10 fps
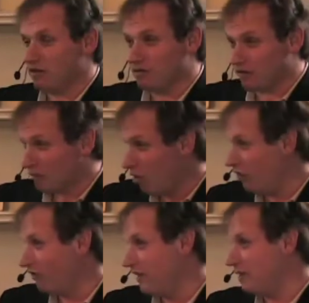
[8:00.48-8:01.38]
Was a small
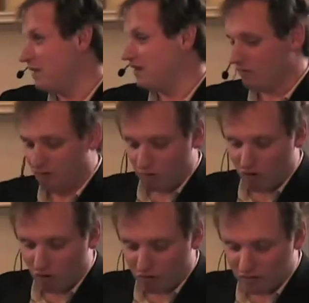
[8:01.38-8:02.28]
little independent film
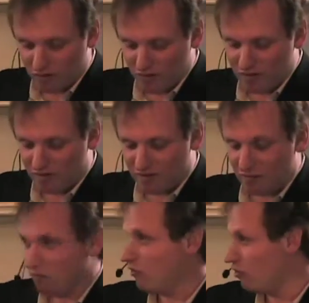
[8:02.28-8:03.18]
called,
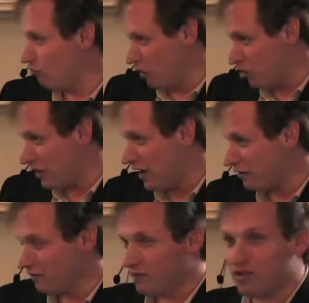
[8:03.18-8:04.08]
strange
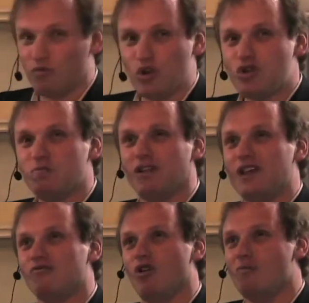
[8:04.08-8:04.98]
title,
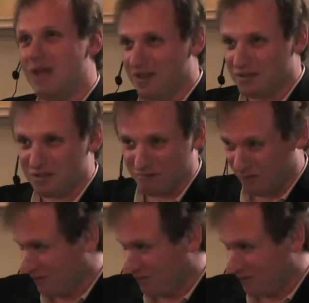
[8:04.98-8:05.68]
Switchblade Romance.